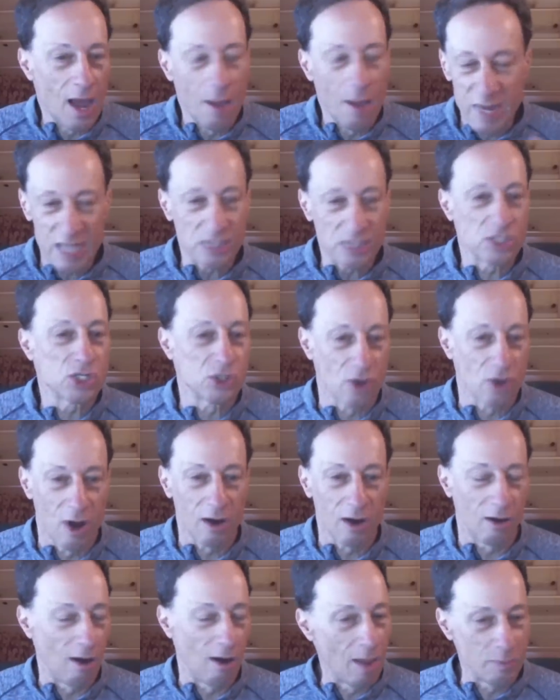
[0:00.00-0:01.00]
I'm getting
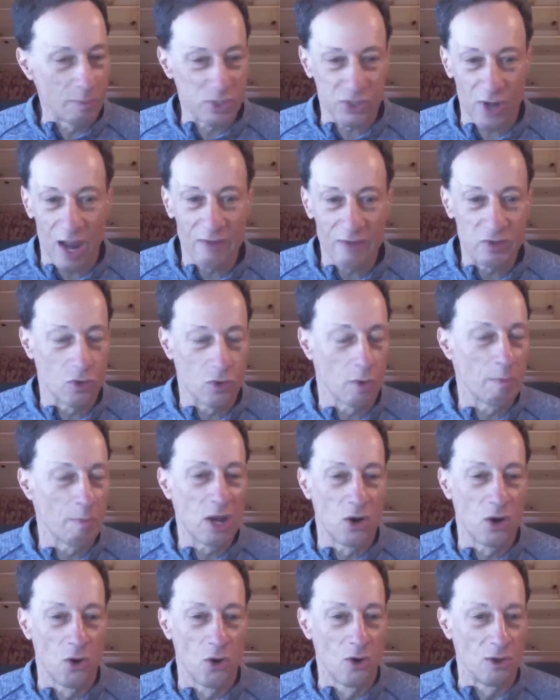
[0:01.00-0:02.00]
stronger, I'm striving toward
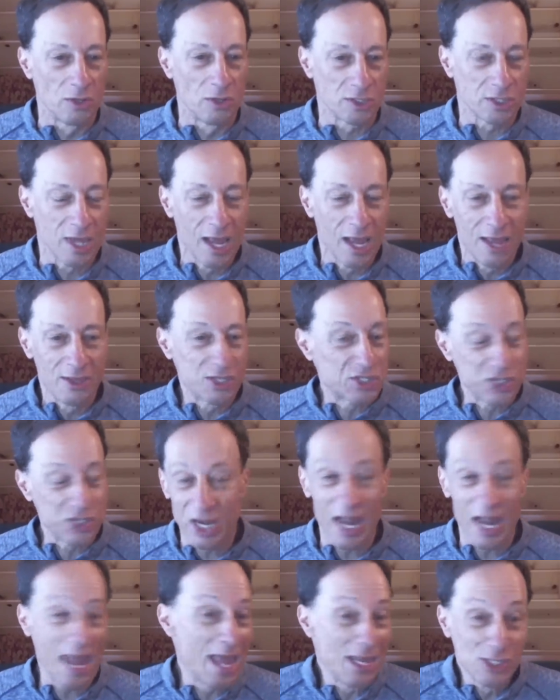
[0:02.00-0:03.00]
my goals, this is
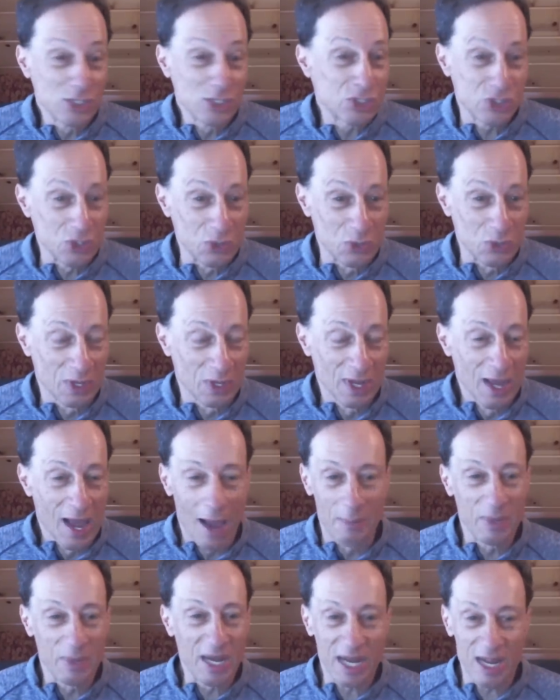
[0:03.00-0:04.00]
going to end soon,
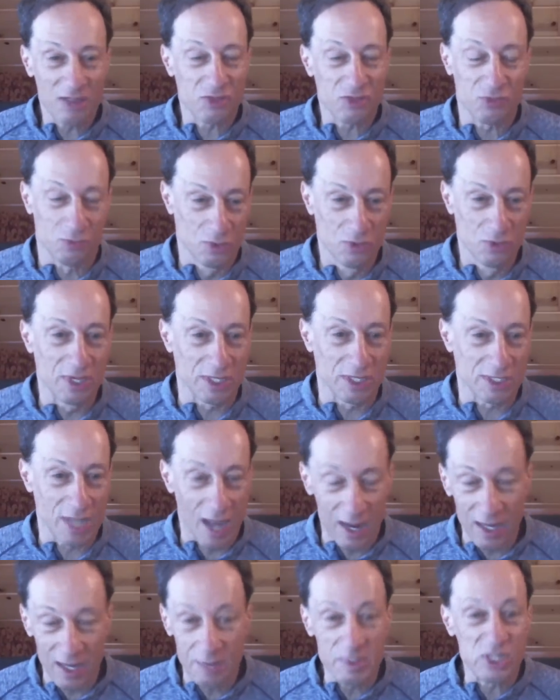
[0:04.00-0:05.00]
I'm going to get through this,
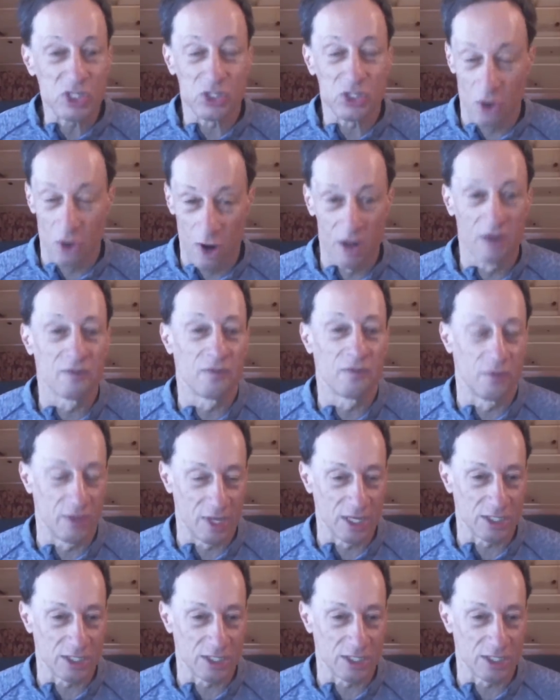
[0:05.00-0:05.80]
I'm going to be stronger for